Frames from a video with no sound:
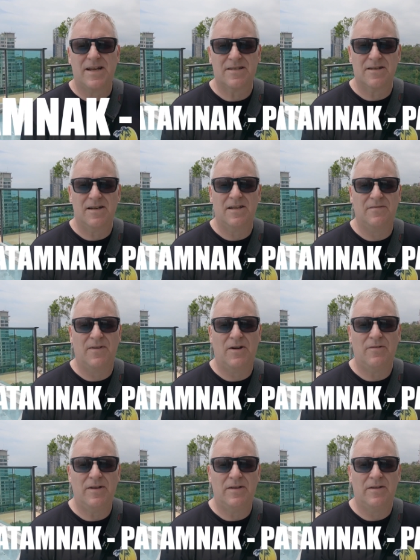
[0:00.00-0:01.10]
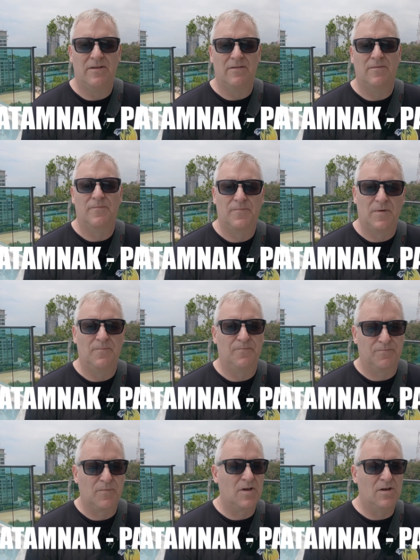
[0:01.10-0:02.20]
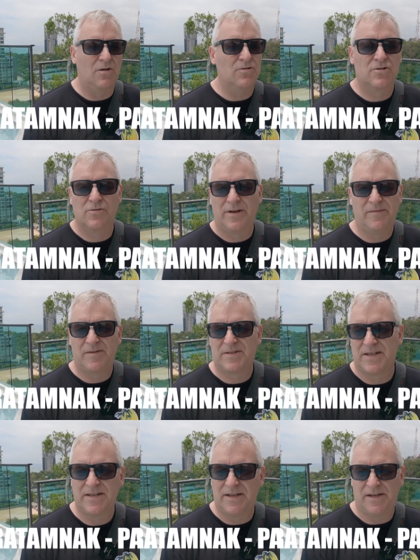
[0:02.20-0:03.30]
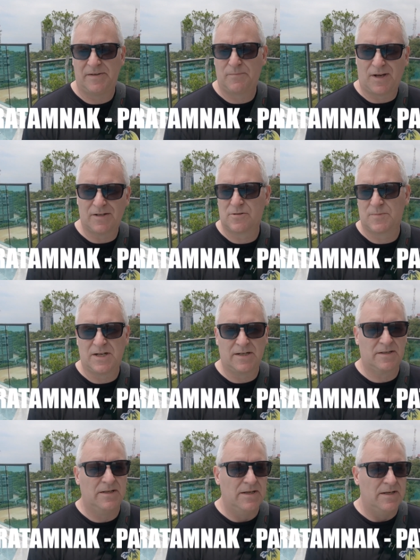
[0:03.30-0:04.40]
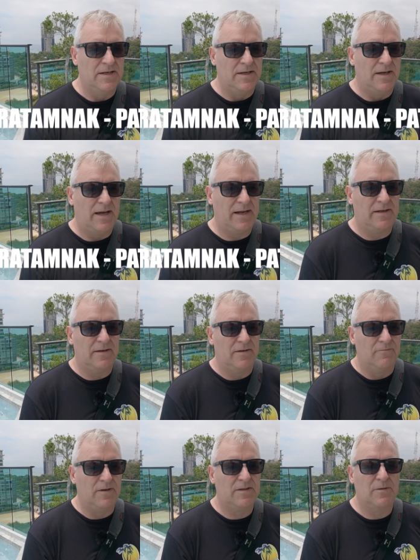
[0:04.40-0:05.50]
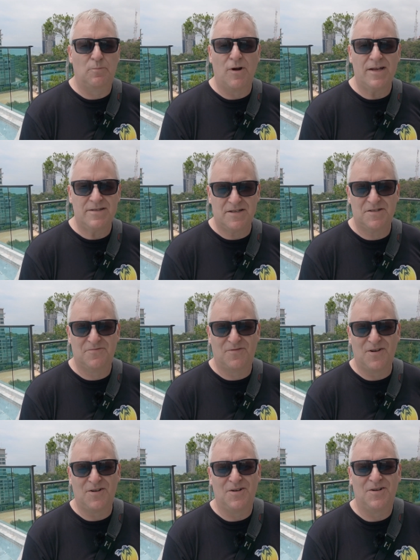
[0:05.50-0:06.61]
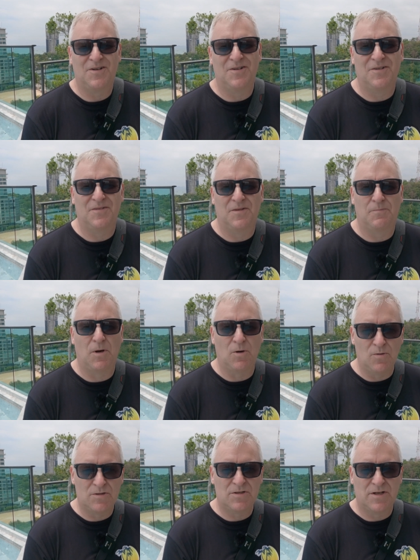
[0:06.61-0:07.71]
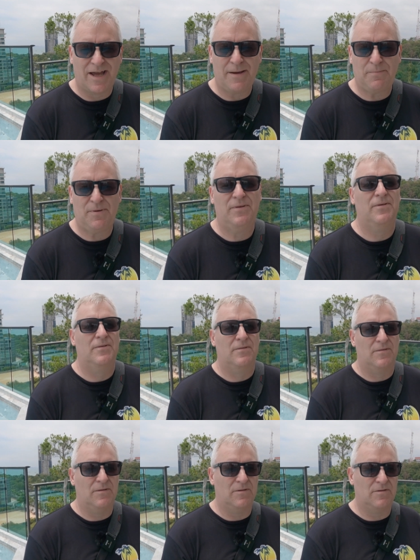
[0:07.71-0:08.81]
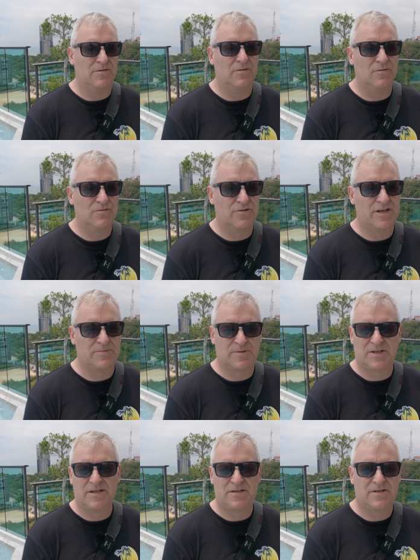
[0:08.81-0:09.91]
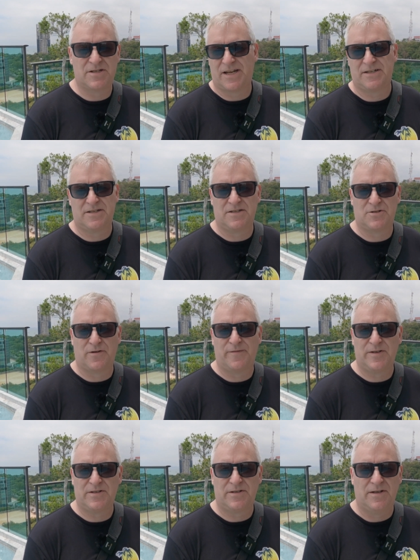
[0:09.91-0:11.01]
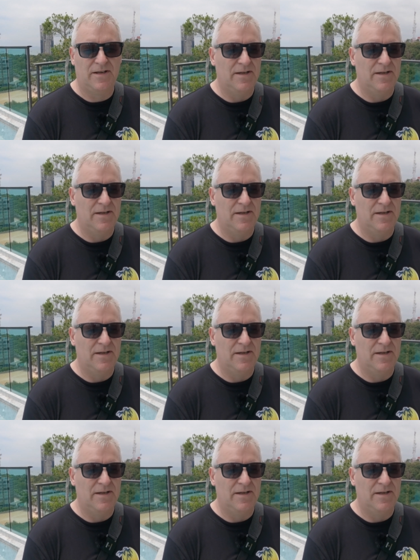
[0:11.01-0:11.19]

actually very close to everything in Pratumnak, and with the prices for the Bolt app, you know, transportation, taxi service,